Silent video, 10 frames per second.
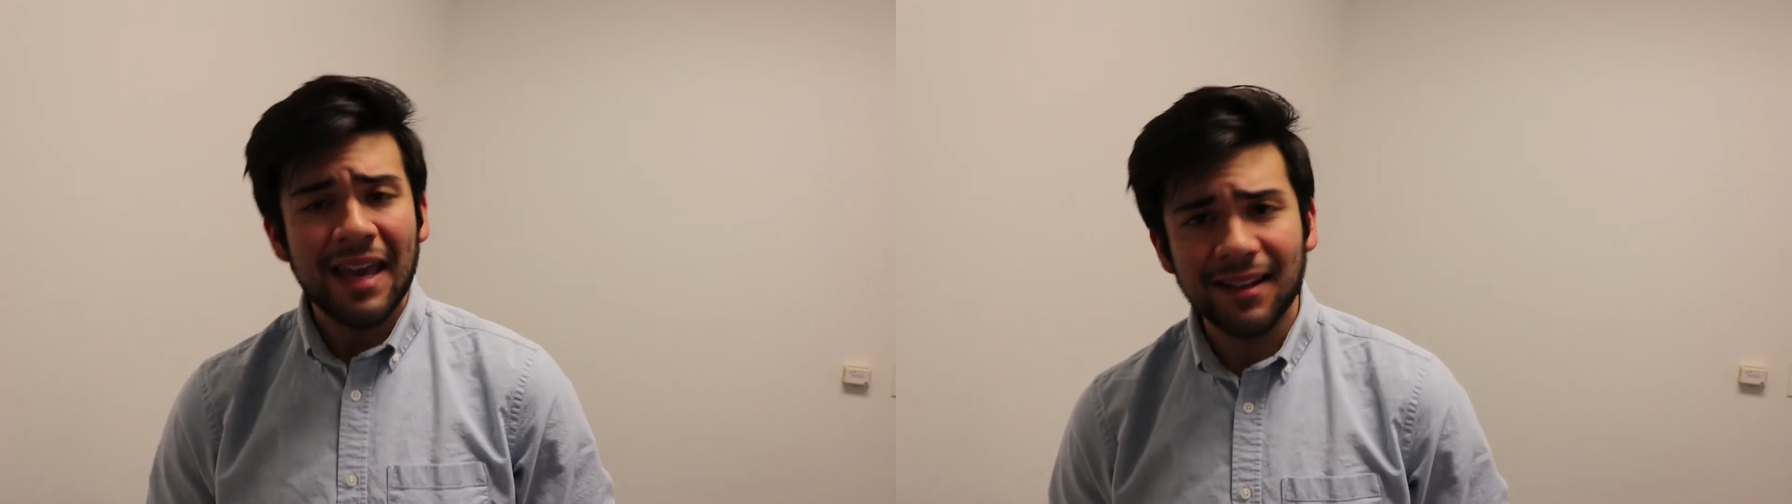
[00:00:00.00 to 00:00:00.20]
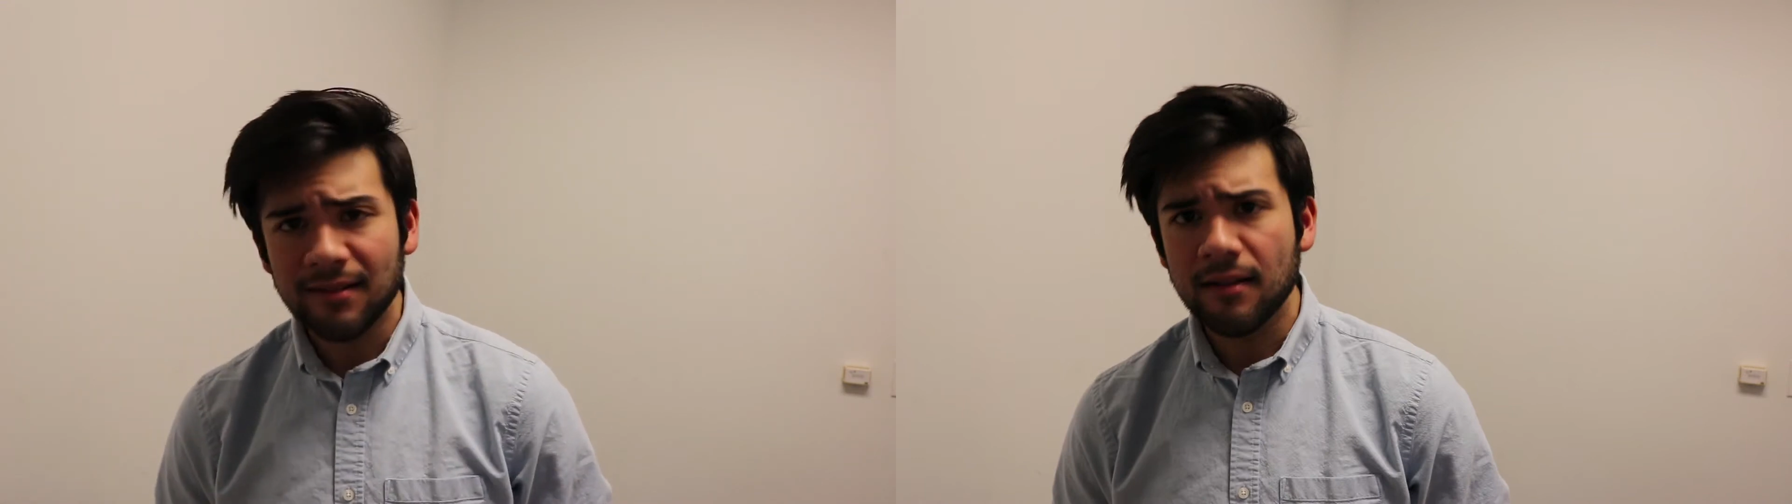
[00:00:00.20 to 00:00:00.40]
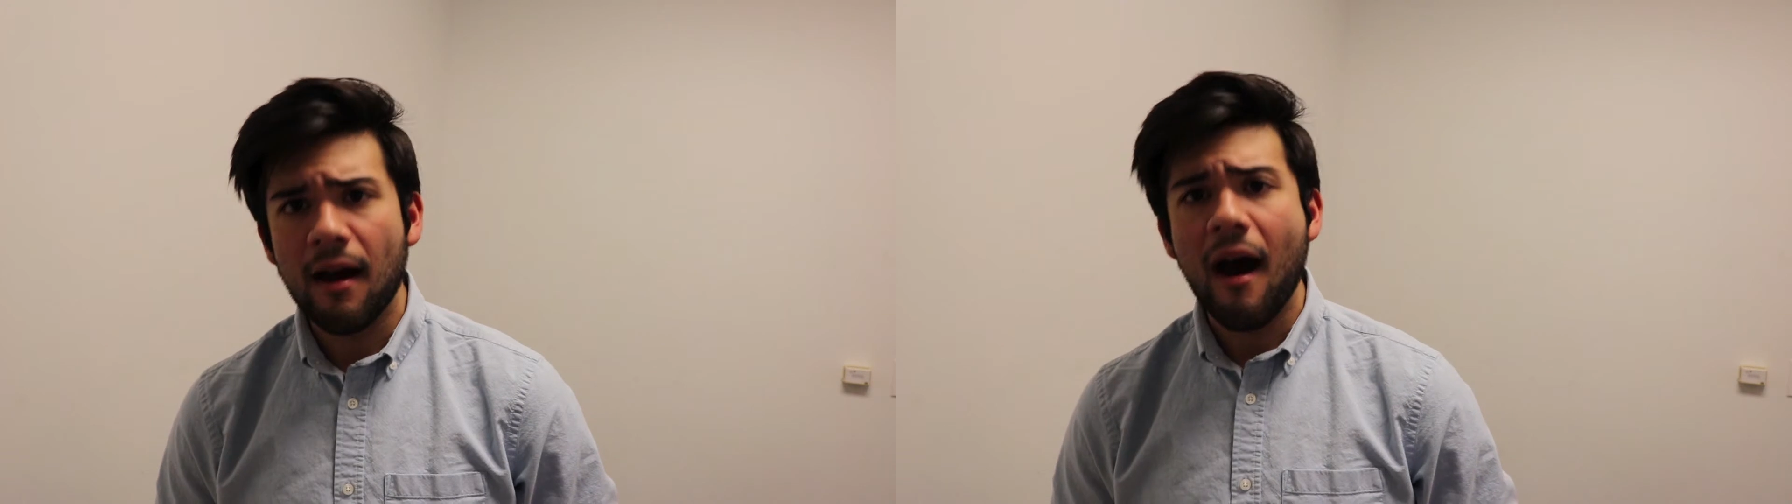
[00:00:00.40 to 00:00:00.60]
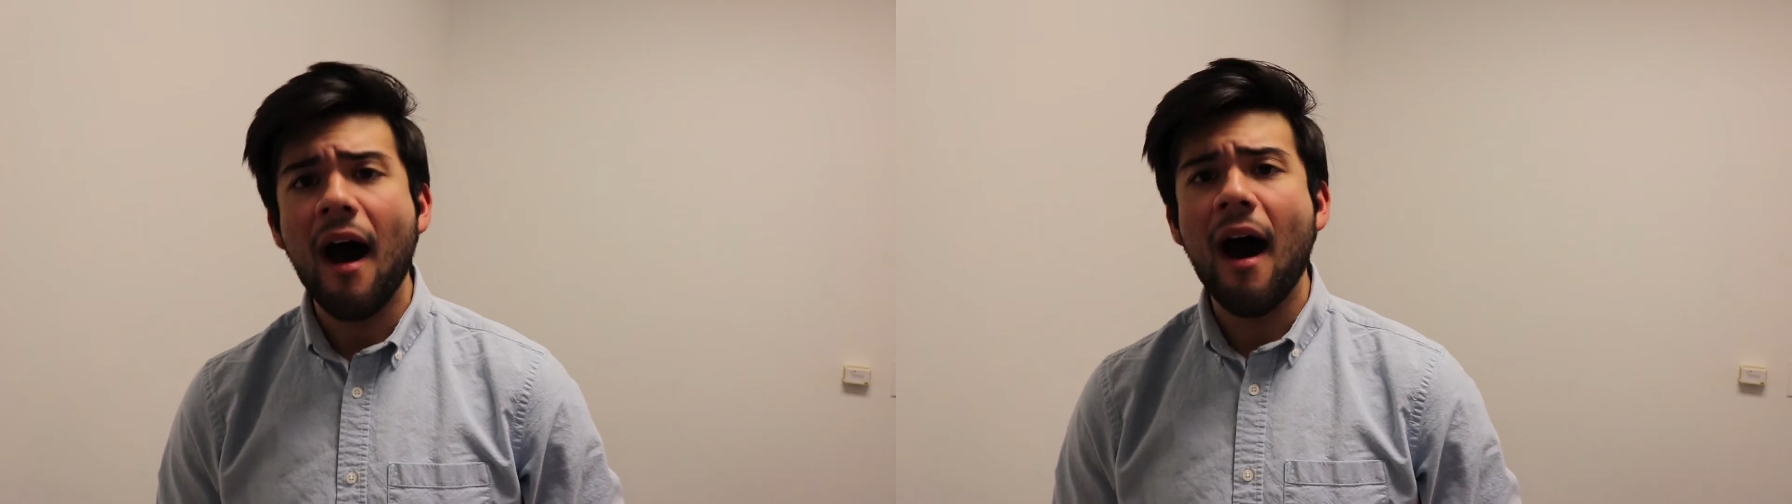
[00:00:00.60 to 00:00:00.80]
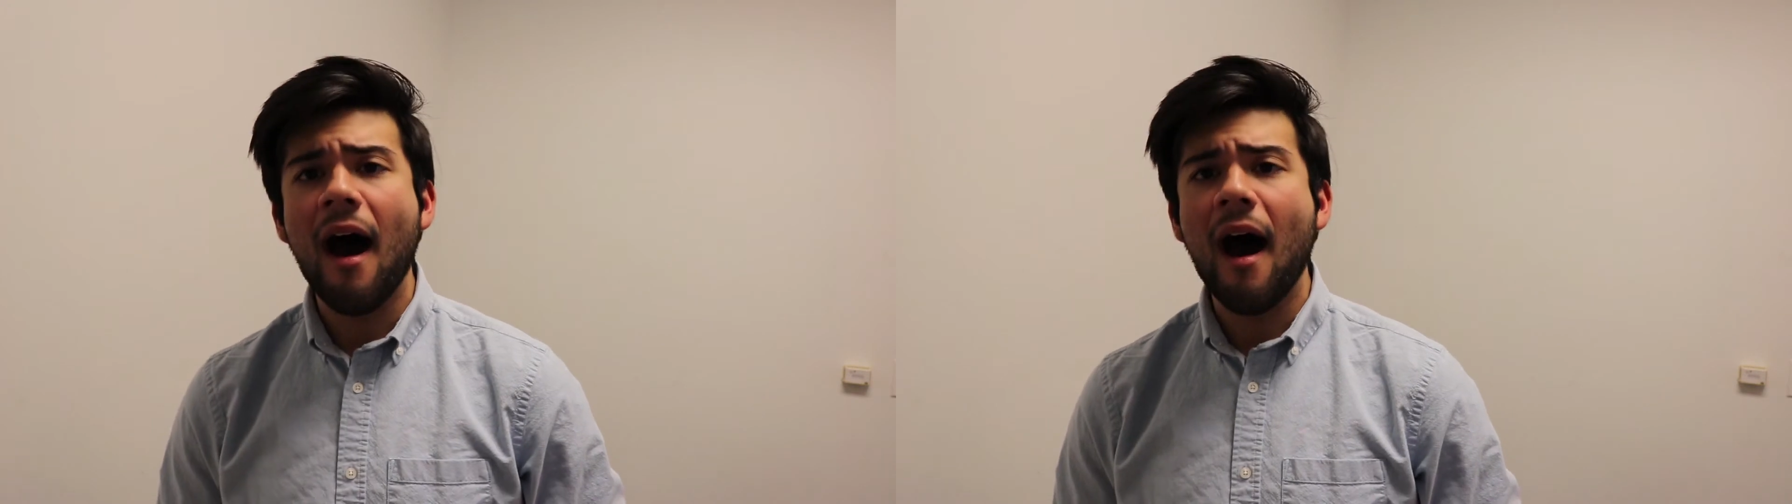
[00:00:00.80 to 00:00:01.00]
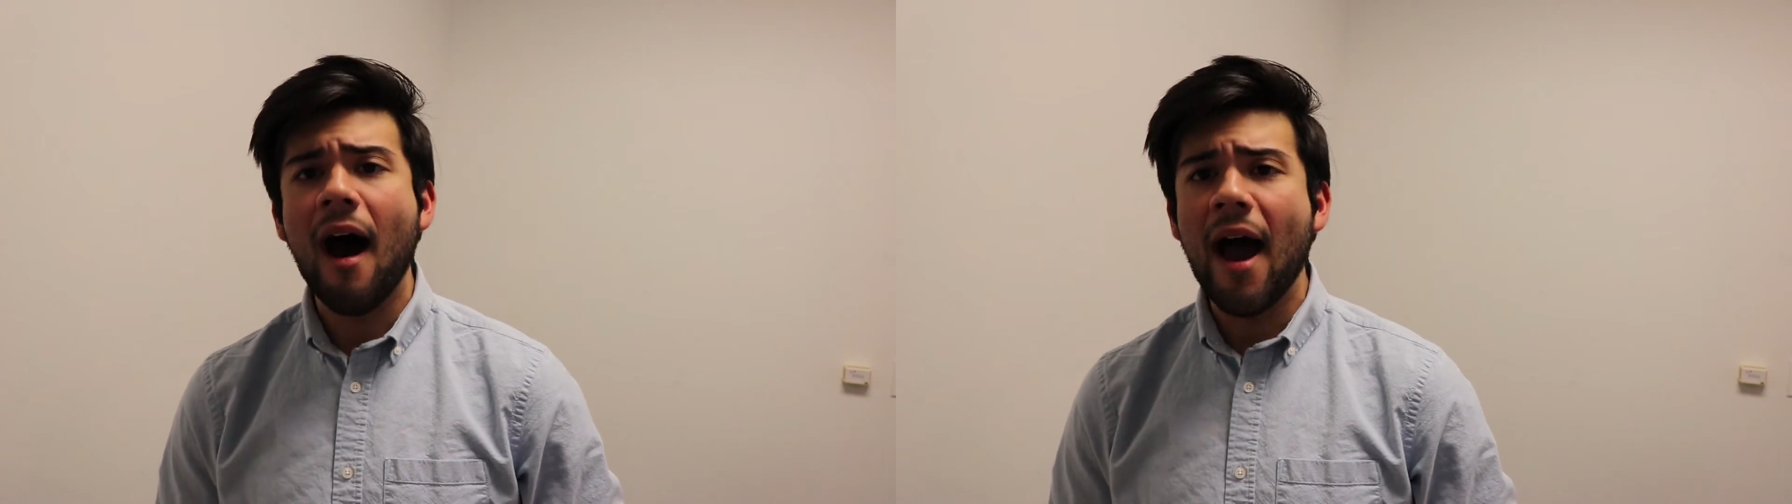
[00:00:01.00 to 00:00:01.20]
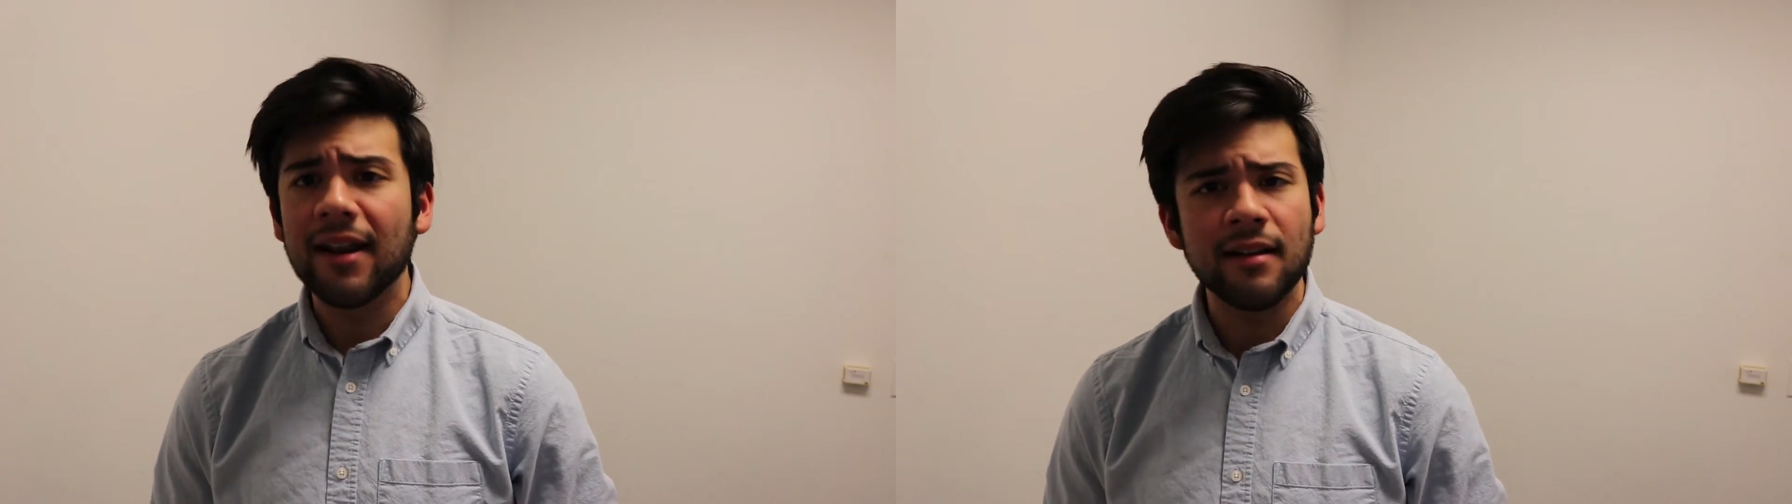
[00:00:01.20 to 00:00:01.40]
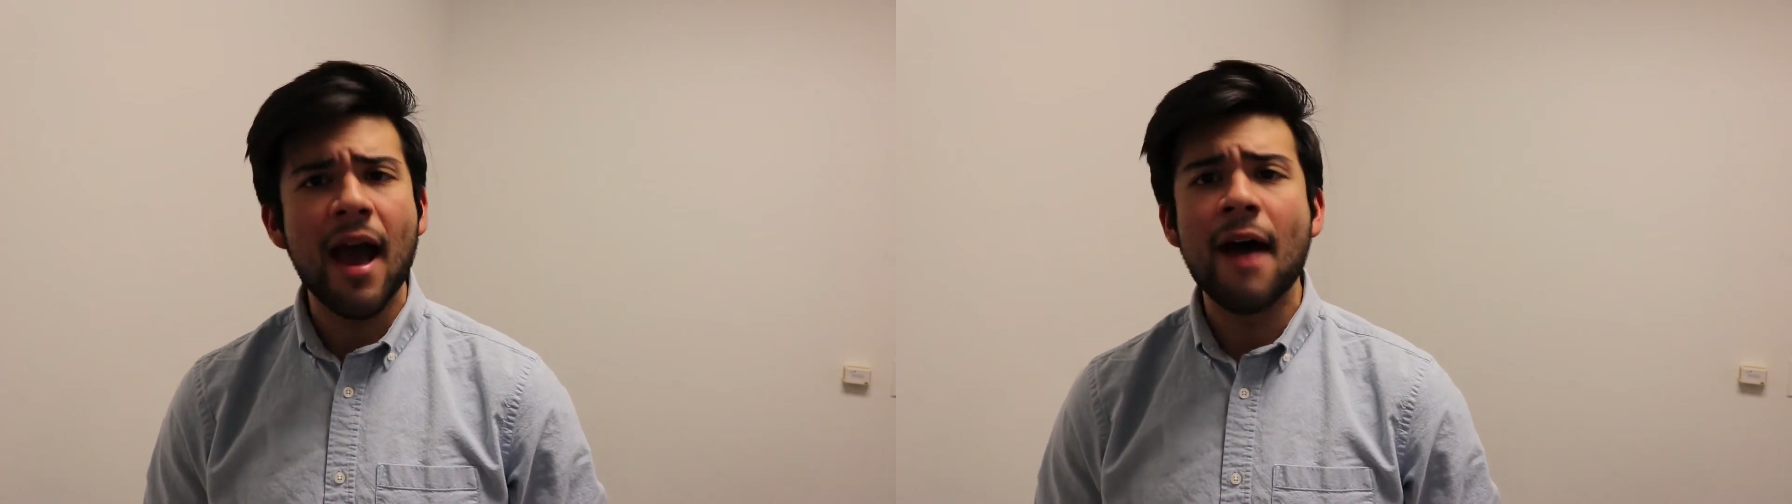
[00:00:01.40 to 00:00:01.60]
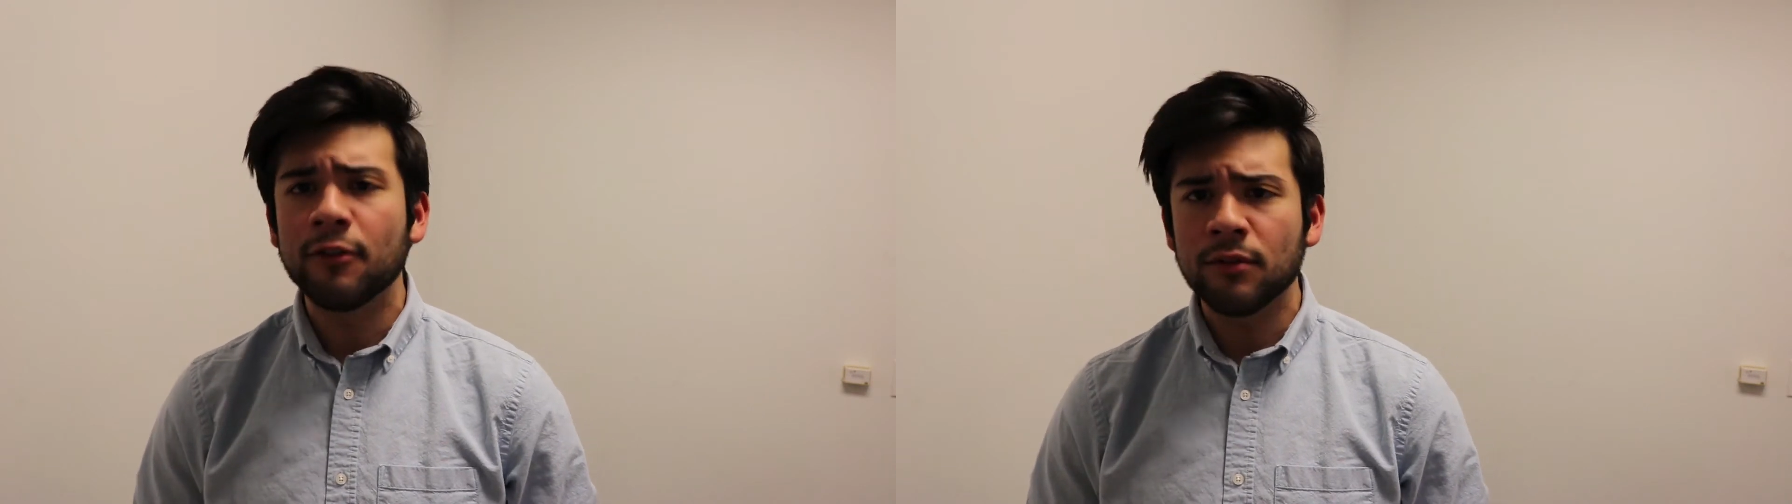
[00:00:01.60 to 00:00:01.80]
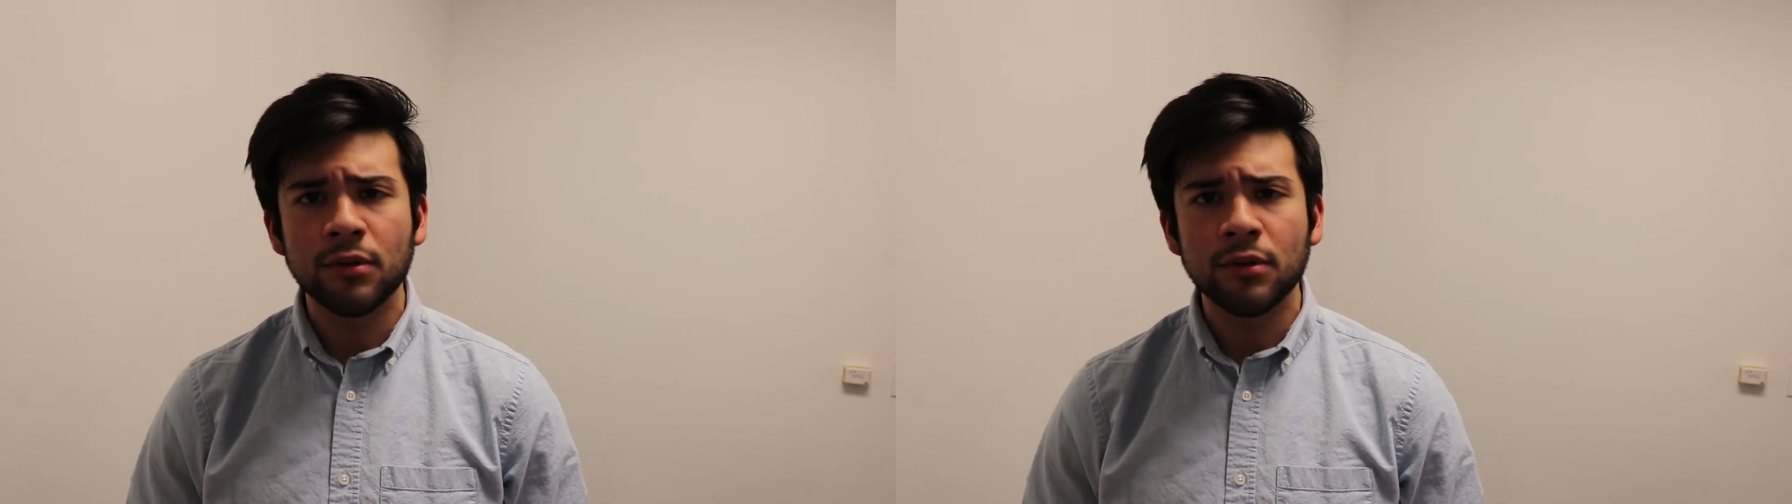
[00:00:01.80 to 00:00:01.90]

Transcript: and I never